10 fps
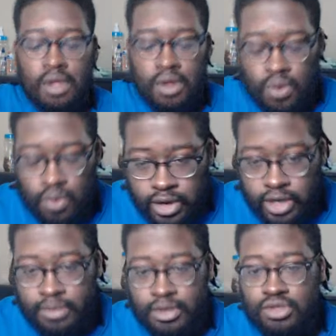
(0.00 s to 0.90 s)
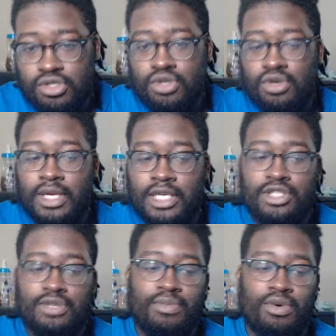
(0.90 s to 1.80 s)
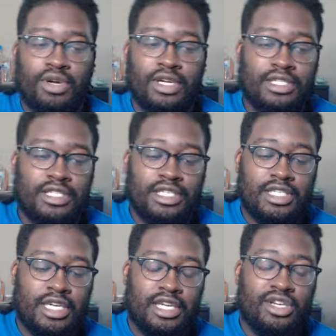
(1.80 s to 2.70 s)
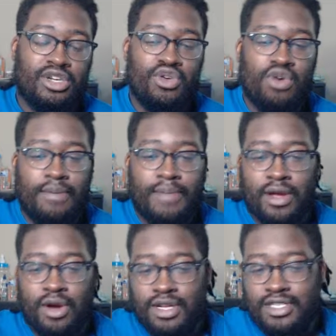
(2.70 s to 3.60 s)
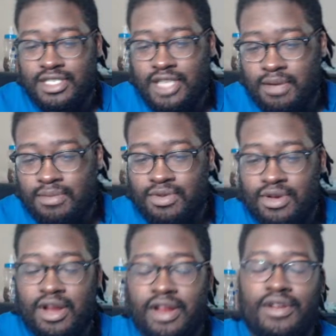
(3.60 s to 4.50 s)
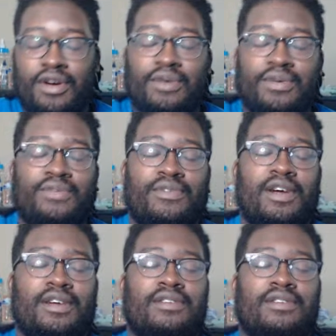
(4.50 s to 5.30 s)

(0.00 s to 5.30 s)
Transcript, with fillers: What up, YouTube? It's your boy TG Gua Make All Stop. You already know how we rock